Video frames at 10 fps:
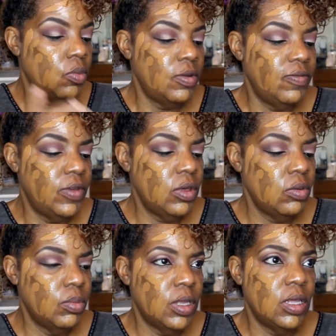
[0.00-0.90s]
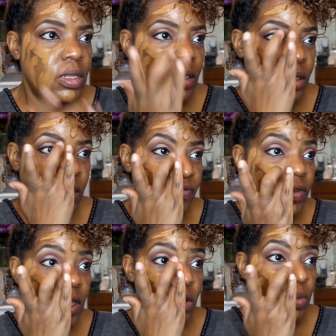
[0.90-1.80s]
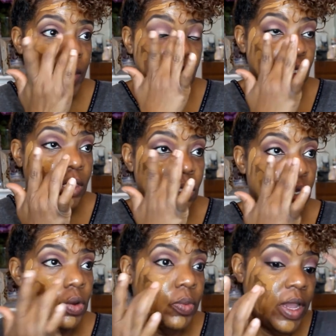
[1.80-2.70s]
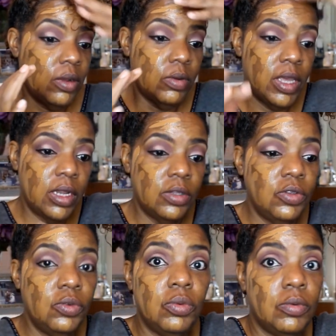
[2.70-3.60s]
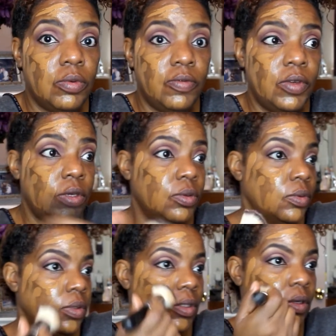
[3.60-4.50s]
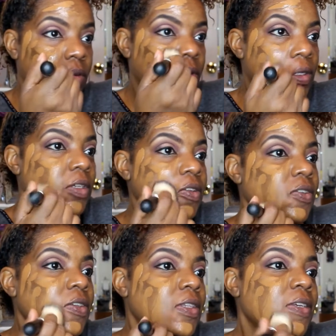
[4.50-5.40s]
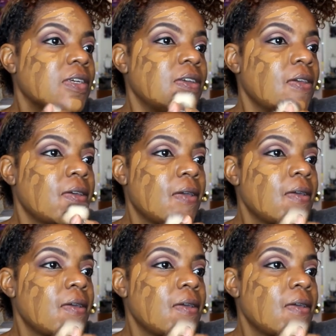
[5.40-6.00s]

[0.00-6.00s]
review, but this video may just turn right on out into a review. So let's just see.